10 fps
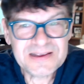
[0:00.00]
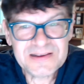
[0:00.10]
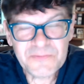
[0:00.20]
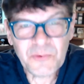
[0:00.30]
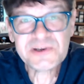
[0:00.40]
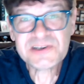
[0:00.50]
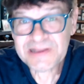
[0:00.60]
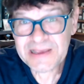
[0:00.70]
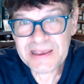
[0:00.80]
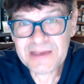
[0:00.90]

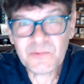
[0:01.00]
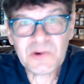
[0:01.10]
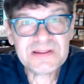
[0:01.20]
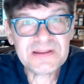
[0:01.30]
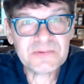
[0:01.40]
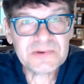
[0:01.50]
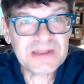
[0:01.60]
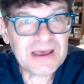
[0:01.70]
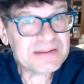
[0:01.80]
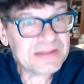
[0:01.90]
Fortunately, I had one that would
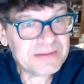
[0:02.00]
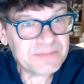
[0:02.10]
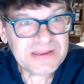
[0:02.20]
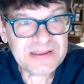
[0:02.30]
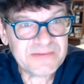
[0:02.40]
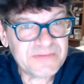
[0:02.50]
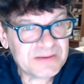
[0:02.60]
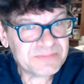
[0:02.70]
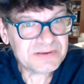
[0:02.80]
not let me give up